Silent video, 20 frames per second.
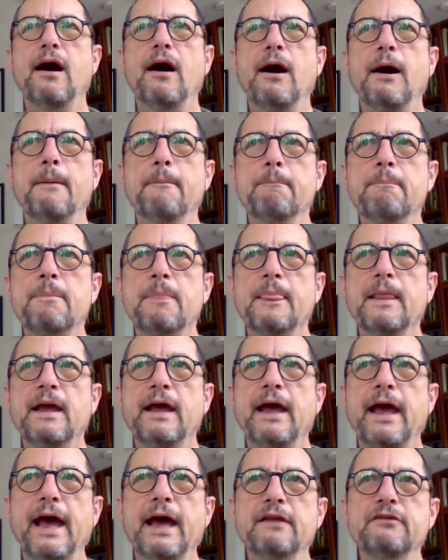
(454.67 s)
Um,
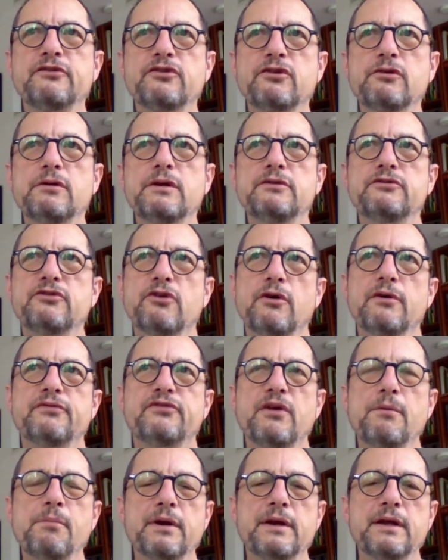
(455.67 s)
and so, if
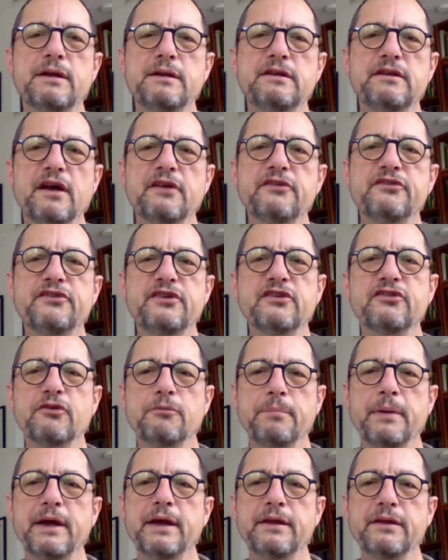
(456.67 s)
somebody does
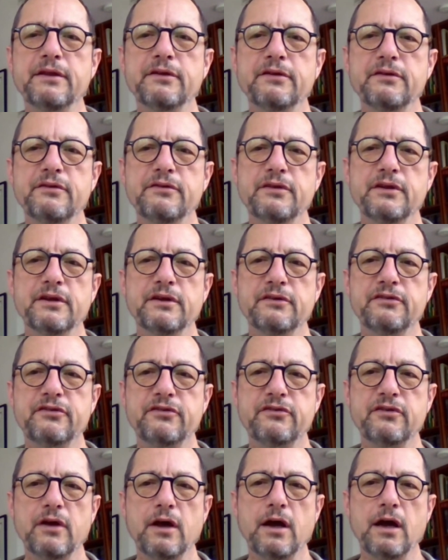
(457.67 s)
disobey the,
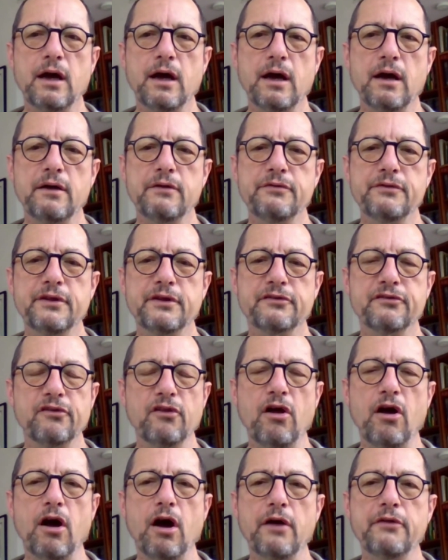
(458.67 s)
this uh, this
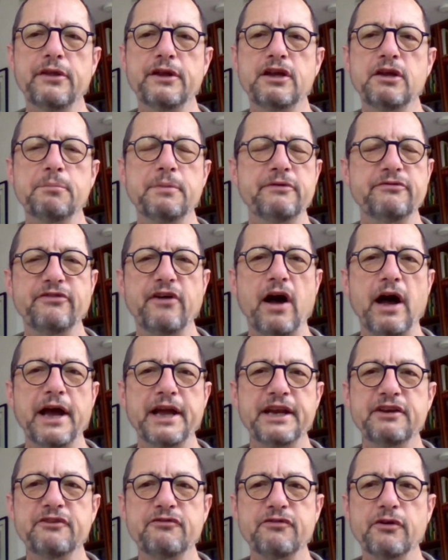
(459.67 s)
law, they could be fined.